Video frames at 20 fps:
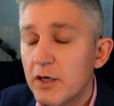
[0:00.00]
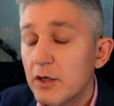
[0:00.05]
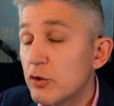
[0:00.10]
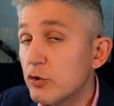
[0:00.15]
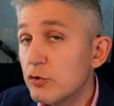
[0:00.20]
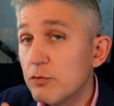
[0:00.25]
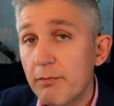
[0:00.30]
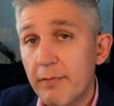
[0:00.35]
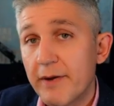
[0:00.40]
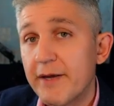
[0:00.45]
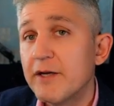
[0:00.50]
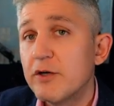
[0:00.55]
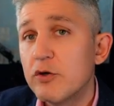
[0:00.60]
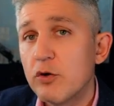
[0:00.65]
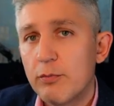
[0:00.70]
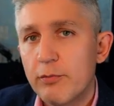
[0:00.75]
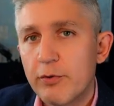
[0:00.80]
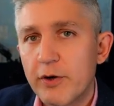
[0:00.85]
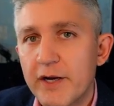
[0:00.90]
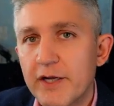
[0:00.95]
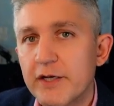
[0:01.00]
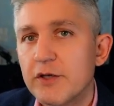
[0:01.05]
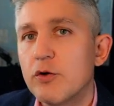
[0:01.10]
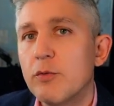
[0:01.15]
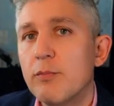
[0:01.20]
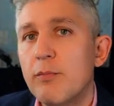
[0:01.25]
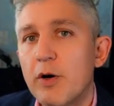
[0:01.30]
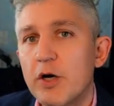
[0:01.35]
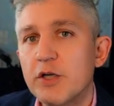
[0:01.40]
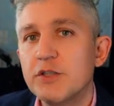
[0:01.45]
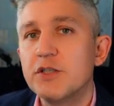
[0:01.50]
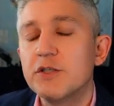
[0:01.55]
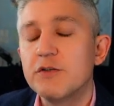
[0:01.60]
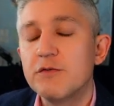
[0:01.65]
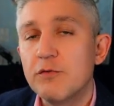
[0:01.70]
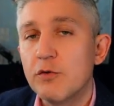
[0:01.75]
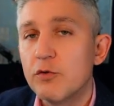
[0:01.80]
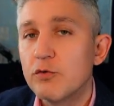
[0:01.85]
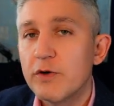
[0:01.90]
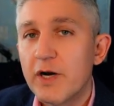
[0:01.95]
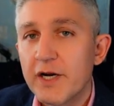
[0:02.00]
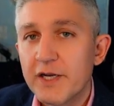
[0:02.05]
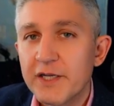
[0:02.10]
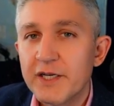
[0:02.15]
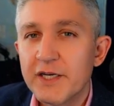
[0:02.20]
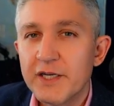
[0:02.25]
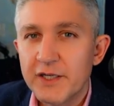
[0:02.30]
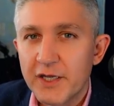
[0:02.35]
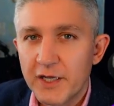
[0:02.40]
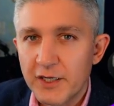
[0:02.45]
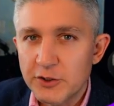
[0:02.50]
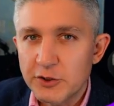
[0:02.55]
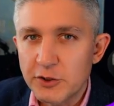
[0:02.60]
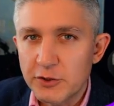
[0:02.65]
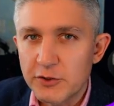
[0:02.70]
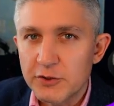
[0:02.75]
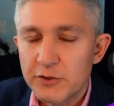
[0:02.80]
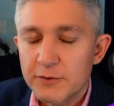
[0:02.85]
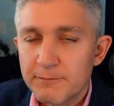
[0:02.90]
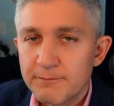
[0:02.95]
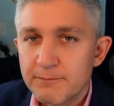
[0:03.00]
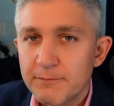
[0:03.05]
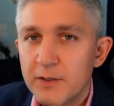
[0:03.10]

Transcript: could make or break your budget for running an agent.